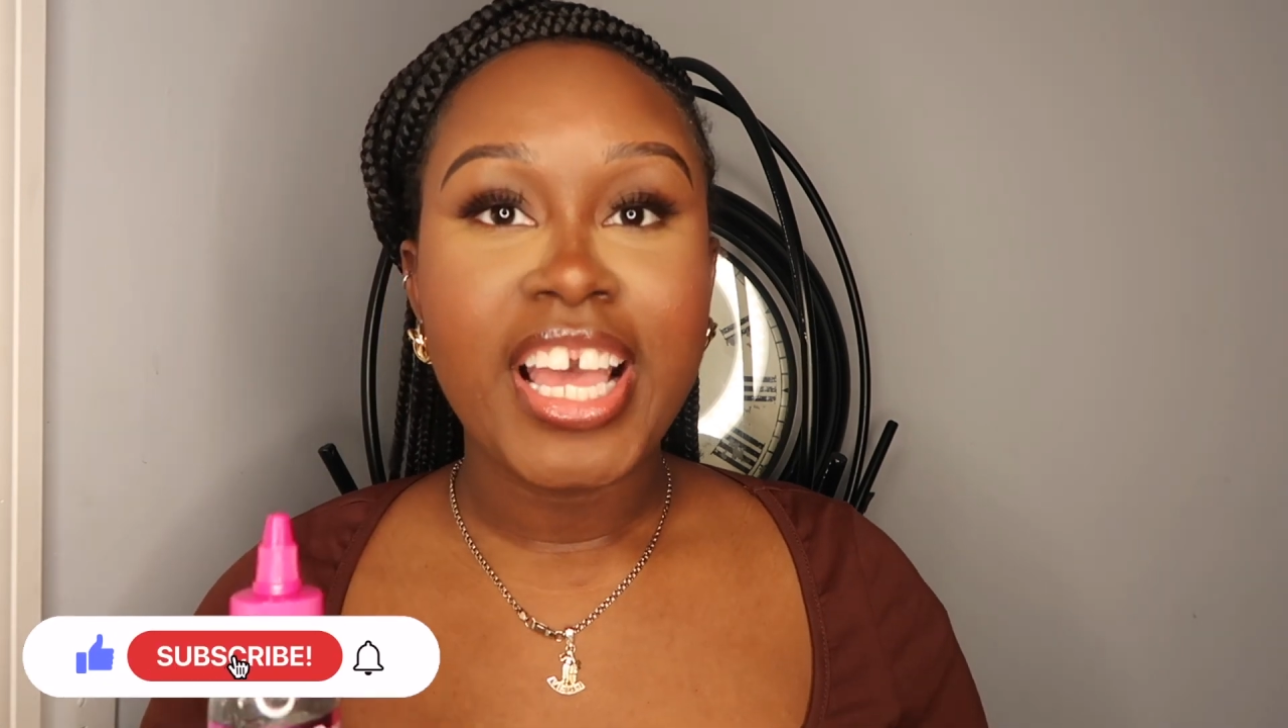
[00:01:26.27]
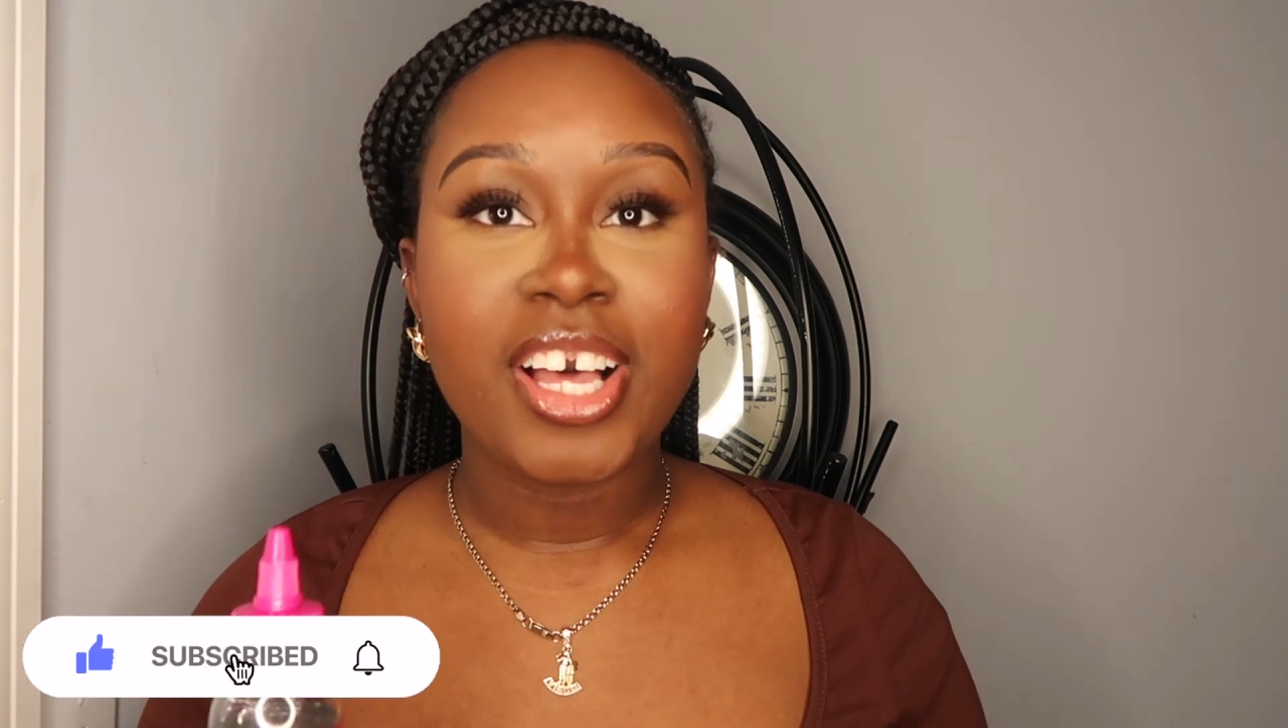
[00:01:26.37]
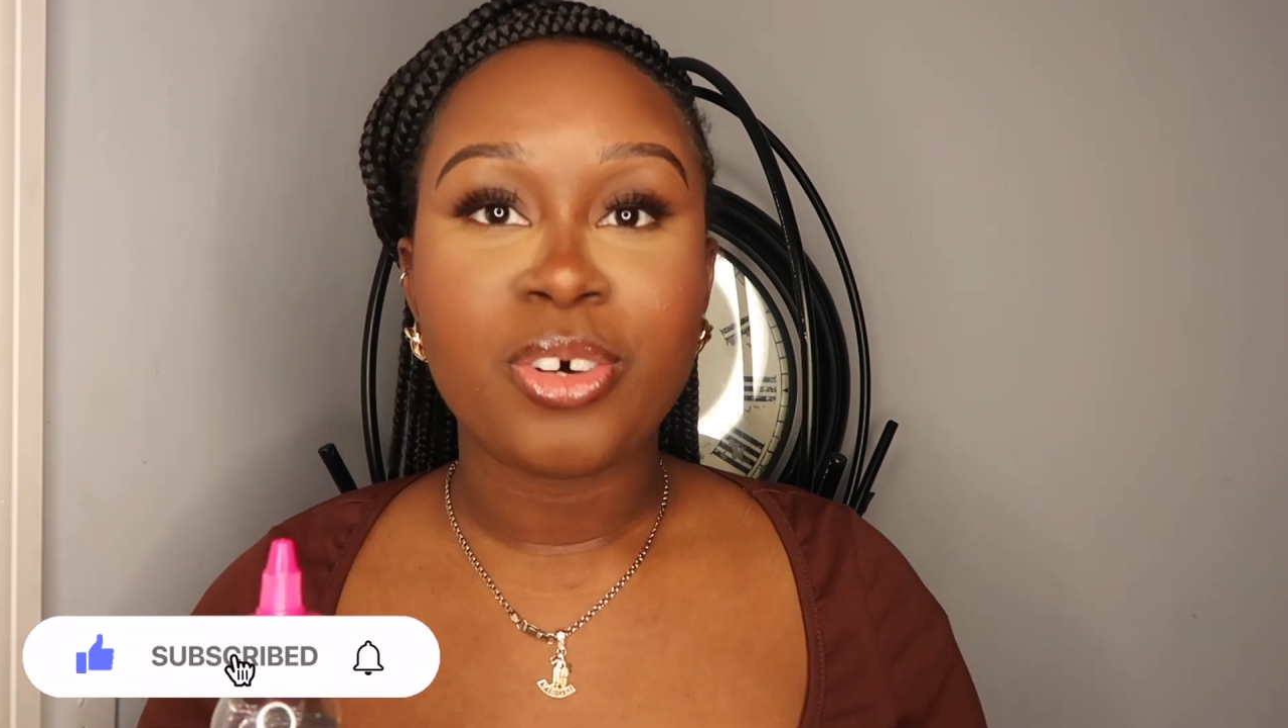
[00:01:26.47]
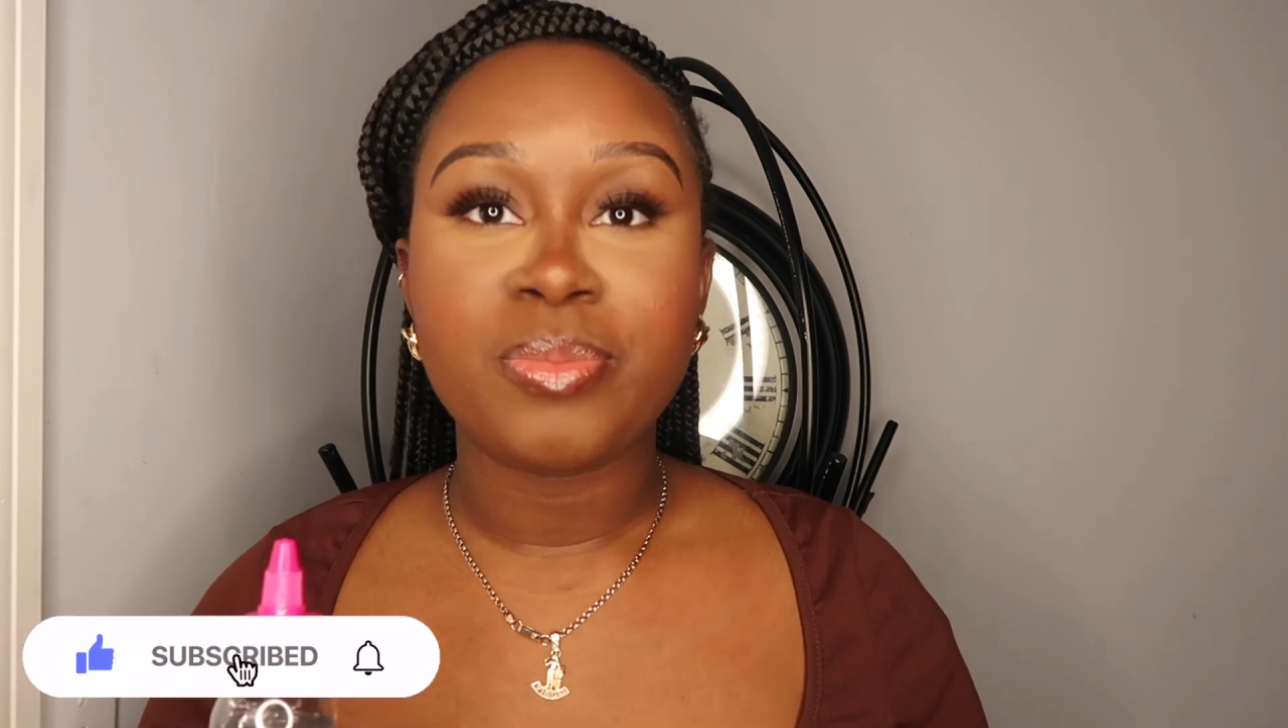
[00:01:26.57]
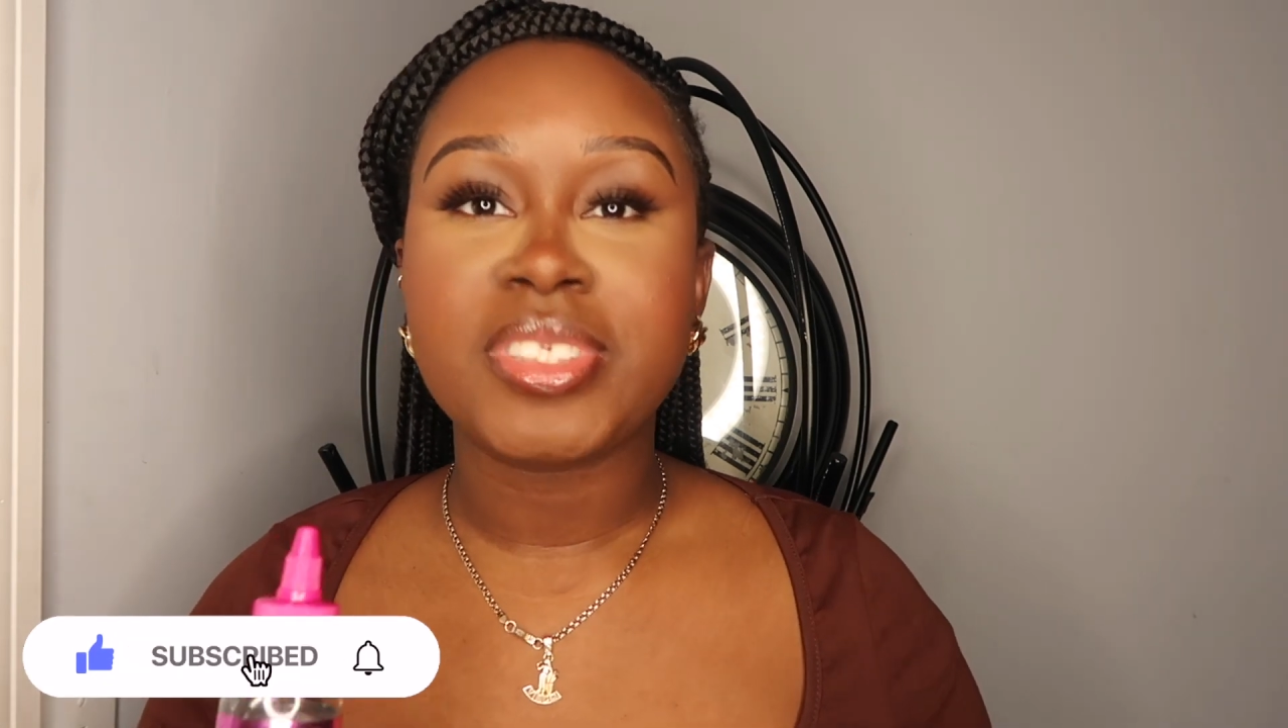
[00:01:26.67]

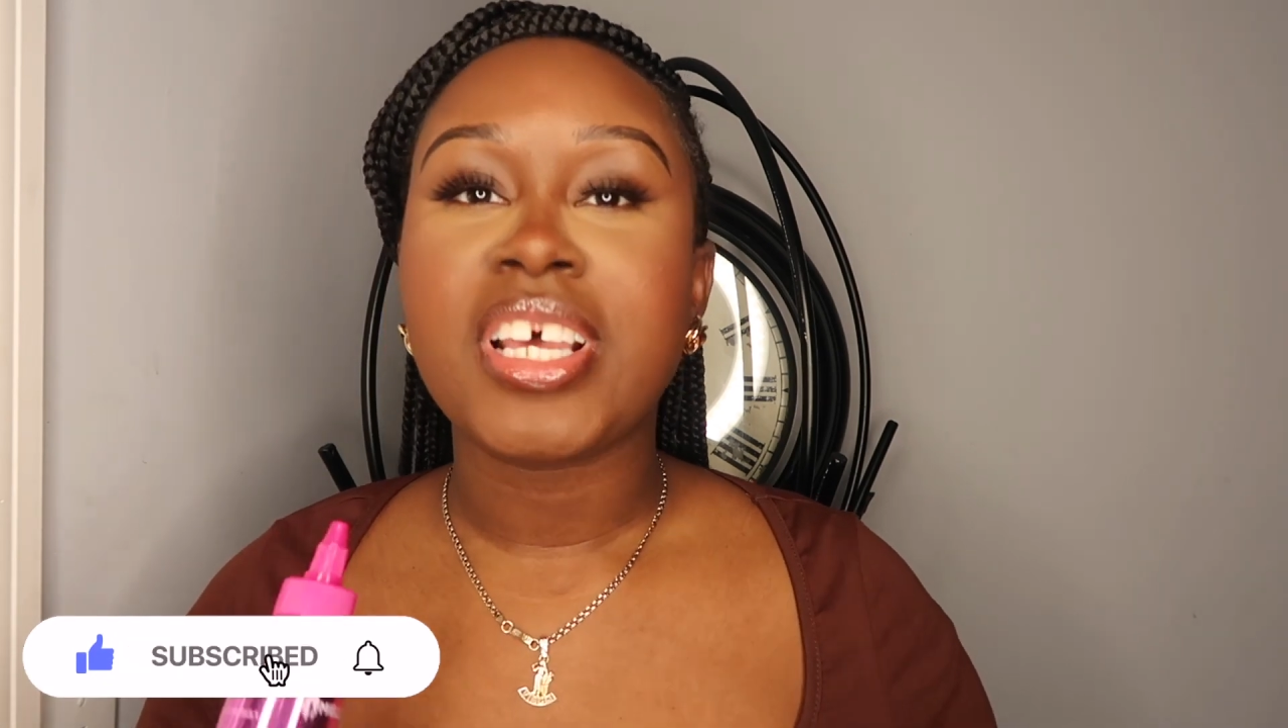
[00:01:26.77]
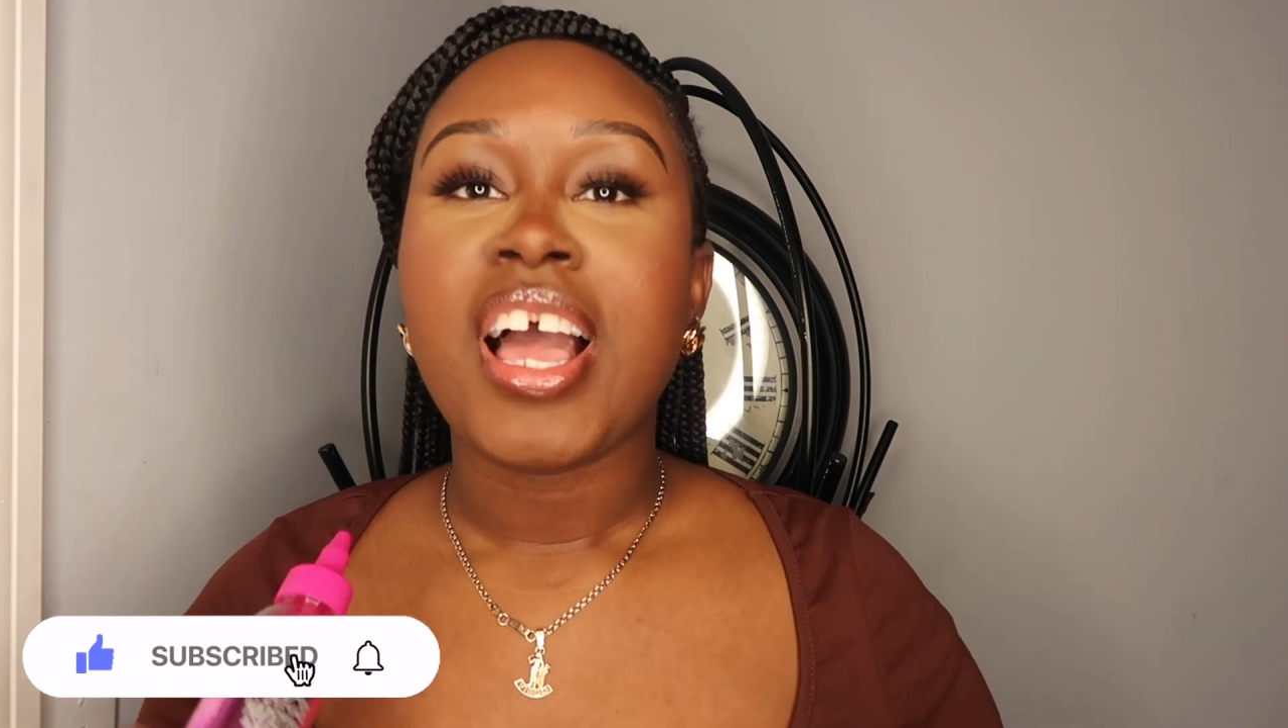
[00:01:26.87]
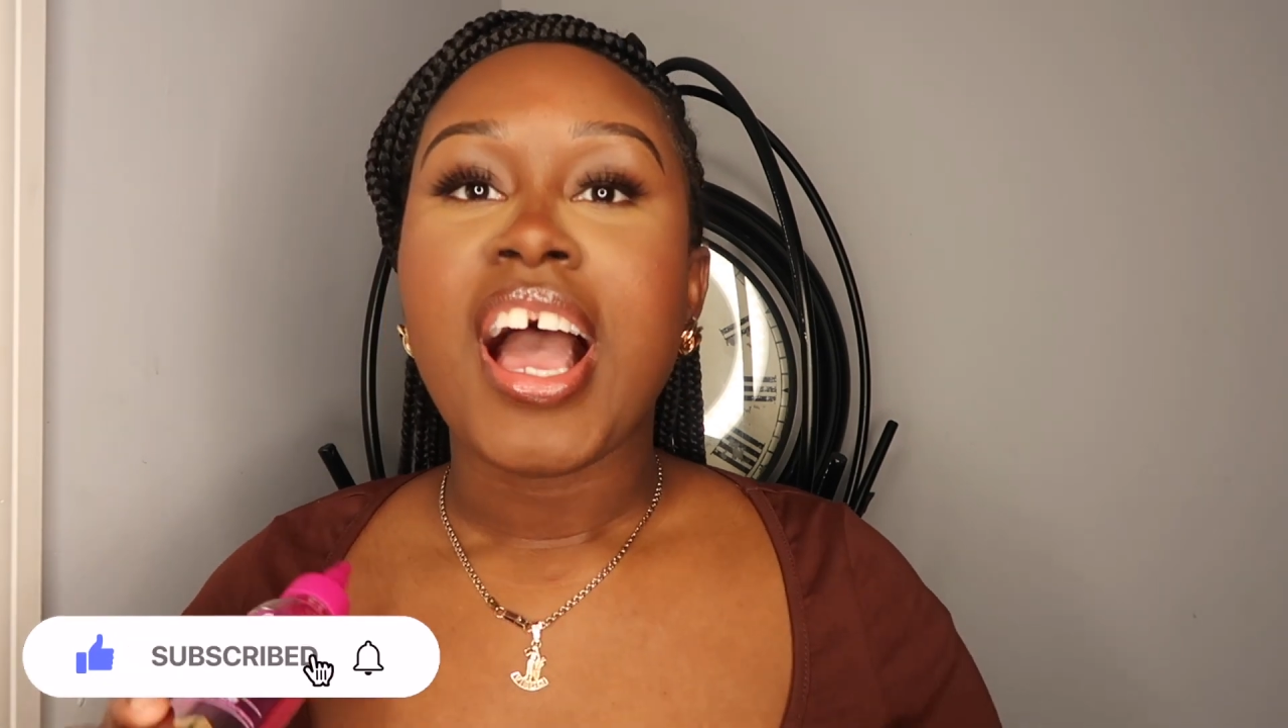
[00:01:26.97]
helps.